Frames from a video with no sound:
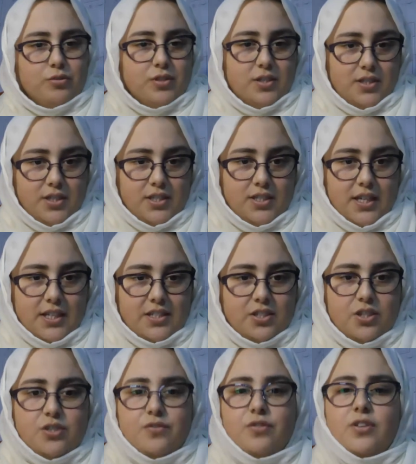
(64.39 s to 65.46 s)
a zigzag
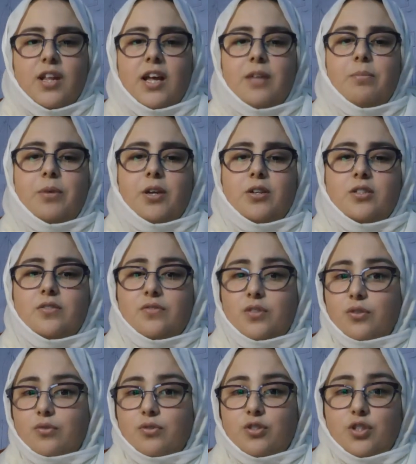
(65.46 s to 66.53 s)
stitch for that, because if you
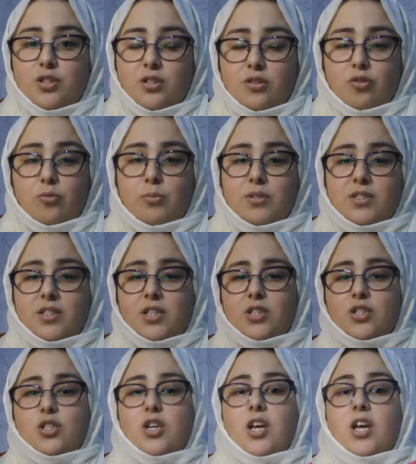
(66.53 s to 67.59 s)
use just a normal
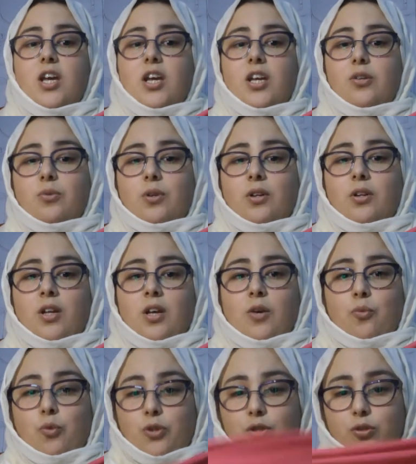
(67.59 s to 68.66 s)
stitch, it will
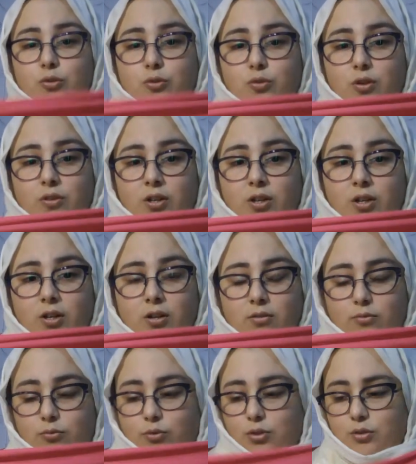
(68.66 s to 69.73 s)
when
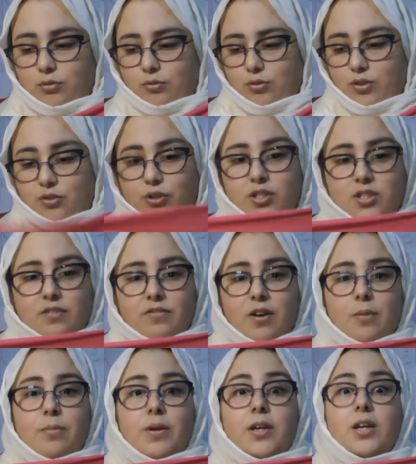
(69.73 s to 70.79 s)
you stretch the
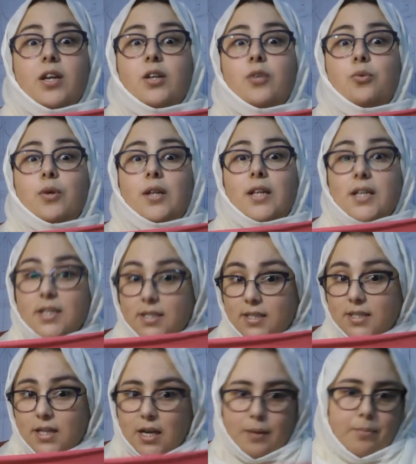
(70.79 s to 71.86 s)
fabric, it will
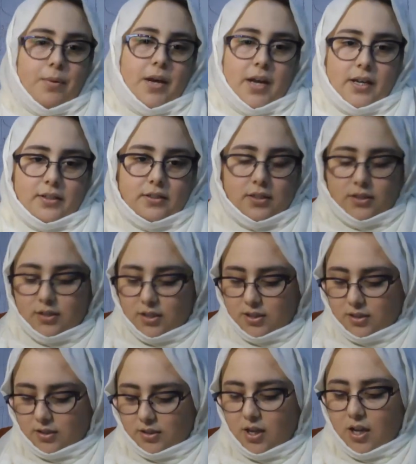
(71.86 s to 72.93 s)
snap and it
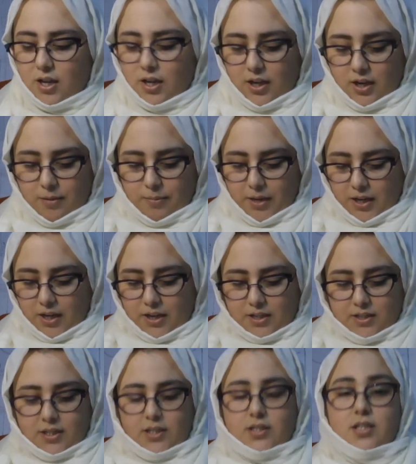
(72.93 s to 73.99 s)
doesn't gonna make any
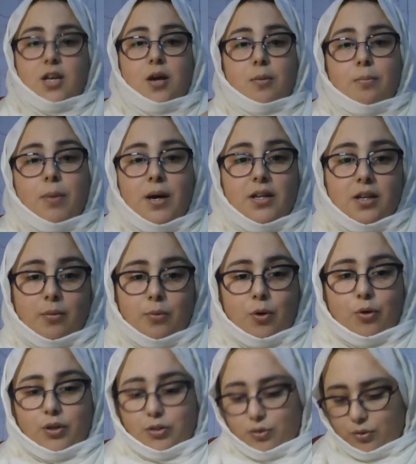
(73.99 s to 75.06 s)
sense. But I'm
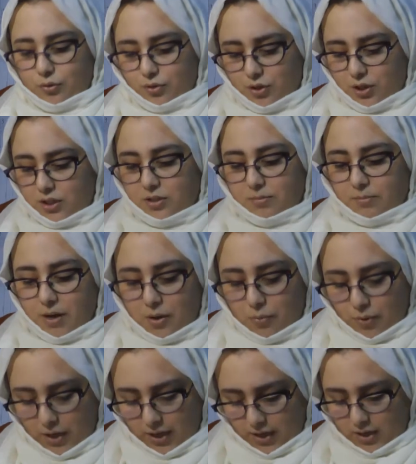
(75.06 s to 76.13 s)
going to use just my
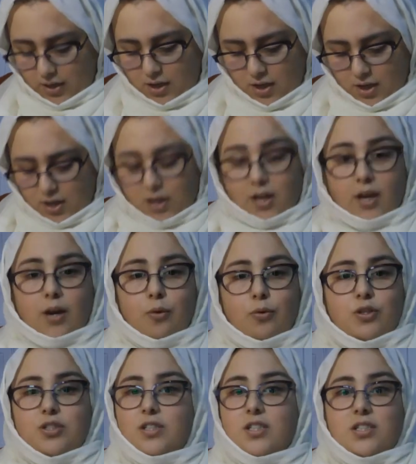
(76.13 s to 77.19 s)
way,
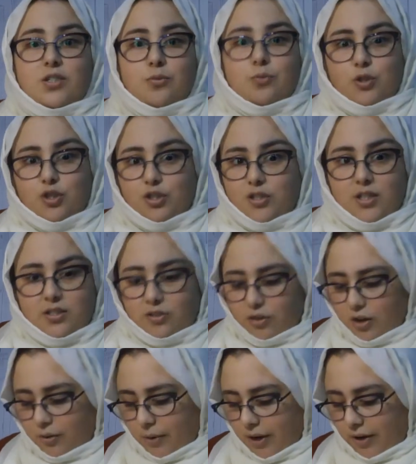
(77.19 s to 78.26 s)
which doesn't
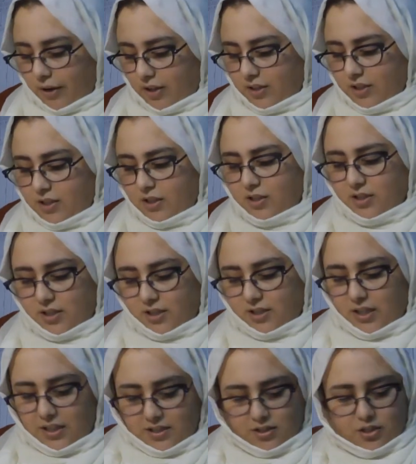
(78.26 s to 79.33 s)
require any
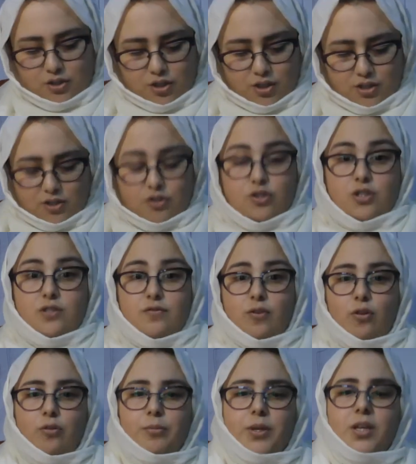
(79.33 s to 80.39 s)
zigzag stitches. Just
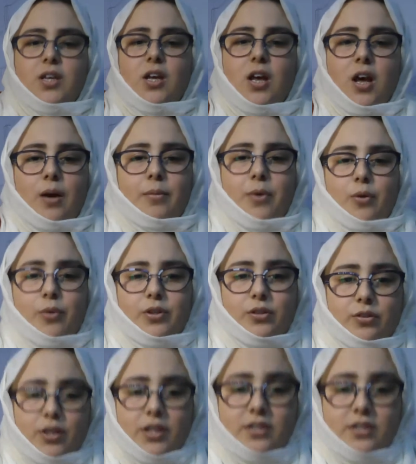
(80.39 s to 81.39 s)
follow me. I'm going to get